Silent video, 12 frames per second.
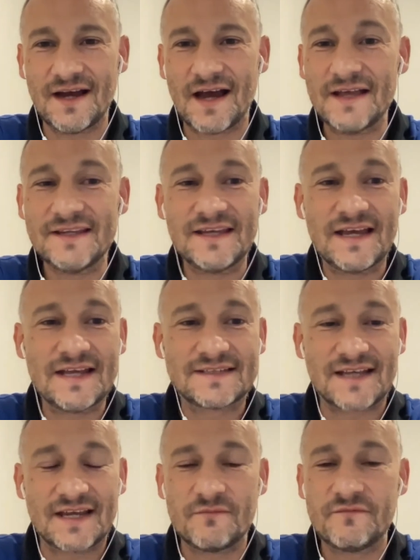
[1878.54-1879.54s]
Yes,
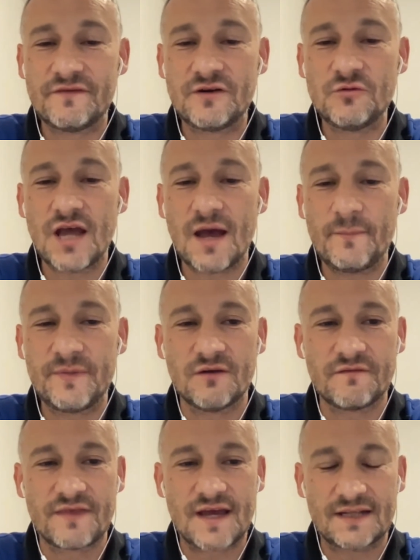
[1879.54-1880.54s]
I am very happy
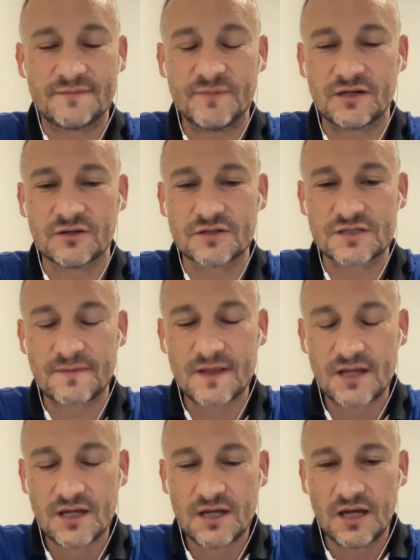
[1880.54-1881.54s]
of that, because
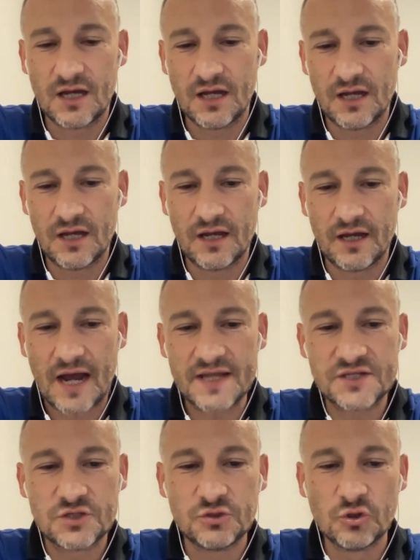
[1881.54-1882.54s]
as
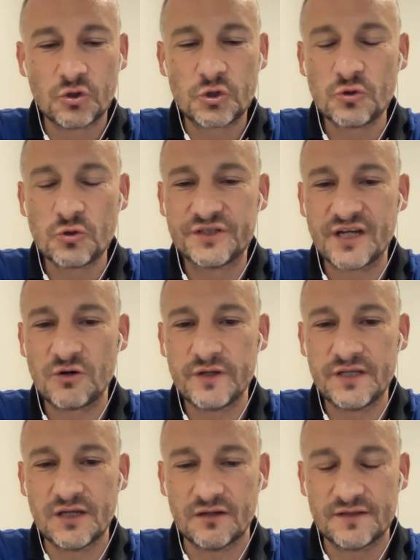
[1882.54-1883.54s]
you know,
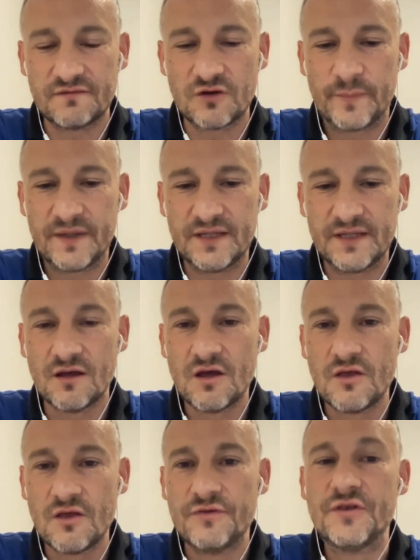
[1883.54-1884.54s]
Terry developed
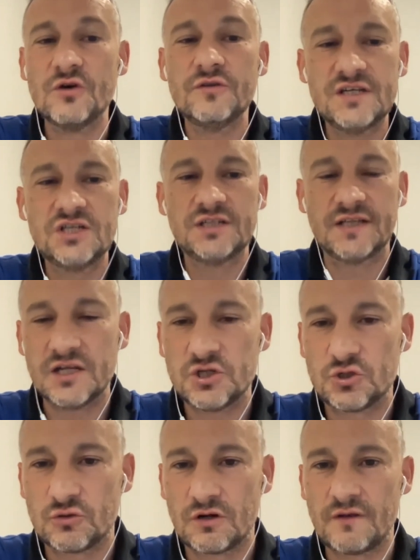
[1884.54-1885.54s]
the digital
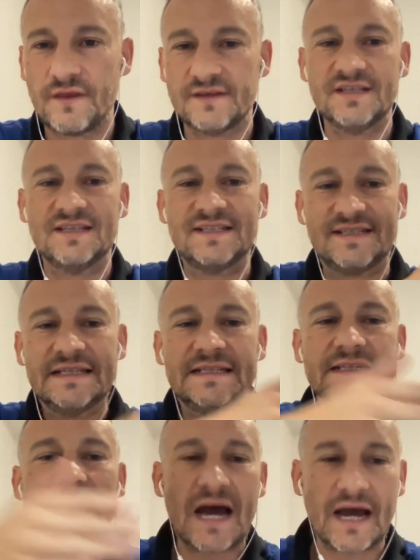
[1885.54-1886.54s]
insurer, that is
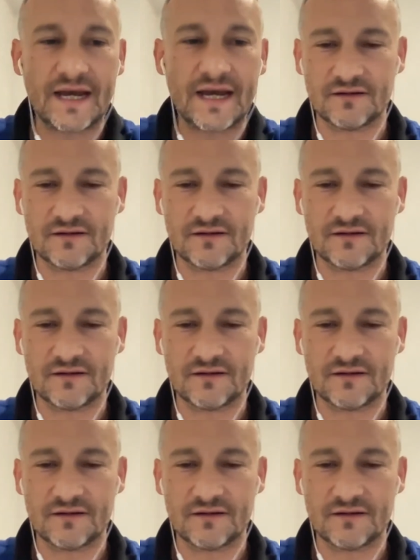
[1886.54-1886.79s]
TDI.